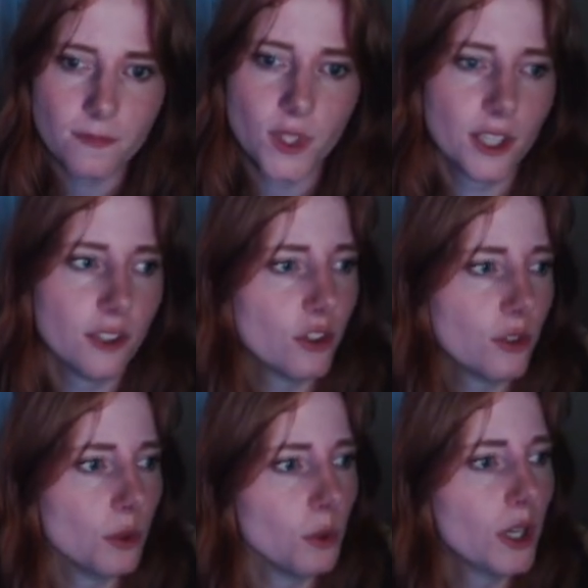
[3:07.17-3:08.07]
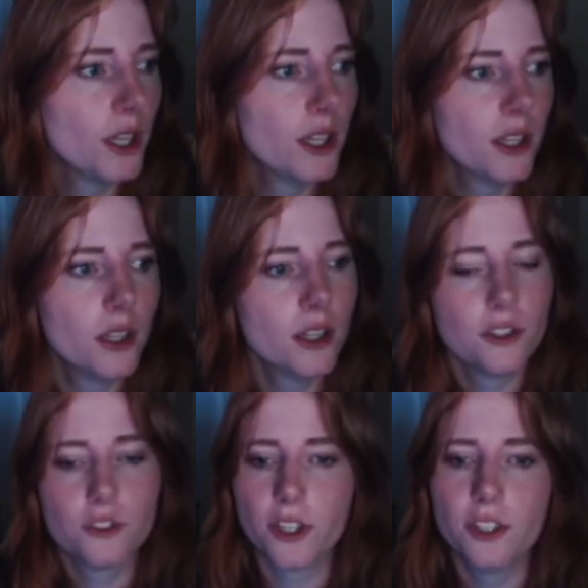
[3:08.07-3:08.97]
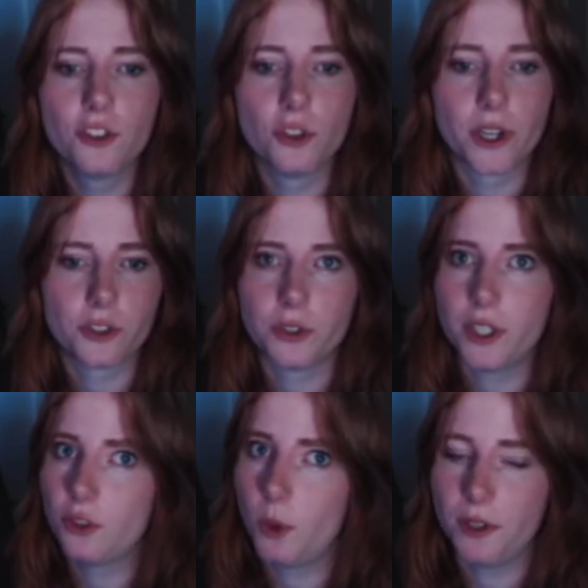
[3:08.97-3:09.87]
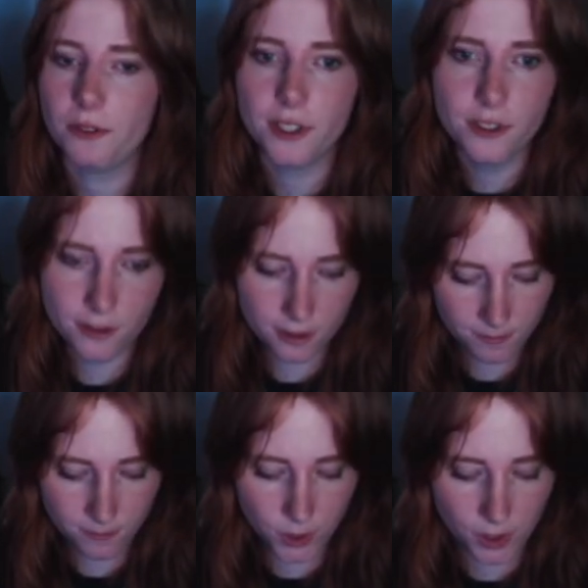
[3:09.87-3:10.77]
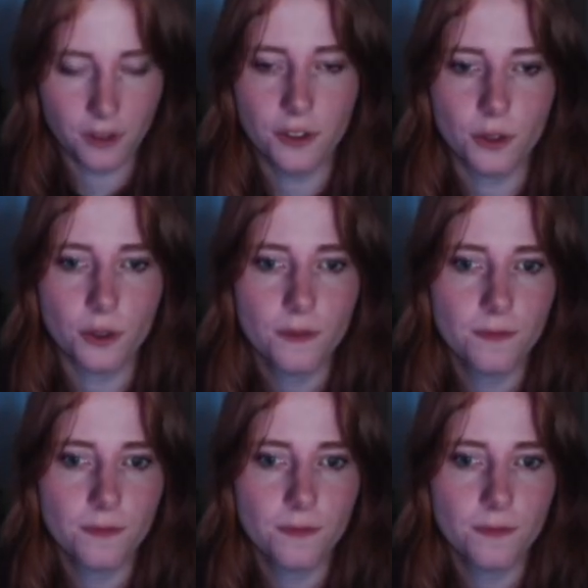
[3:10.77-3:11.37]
And to change directory into one of these, we're going to do